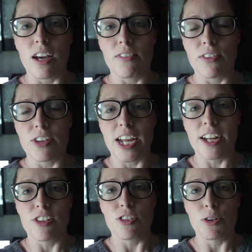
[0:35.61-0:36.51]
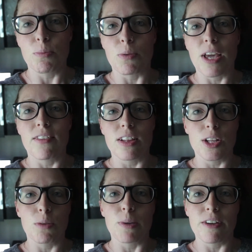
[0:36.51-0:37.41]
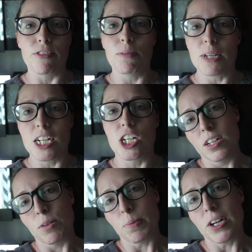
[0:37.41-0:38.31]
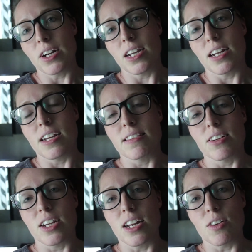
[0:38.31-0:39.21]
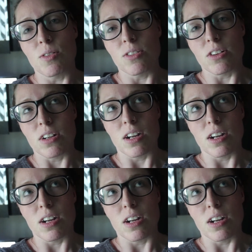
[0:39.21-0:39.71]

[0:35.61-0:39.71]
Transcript: of every age group, but we have a little bit from each little period as they're getting older,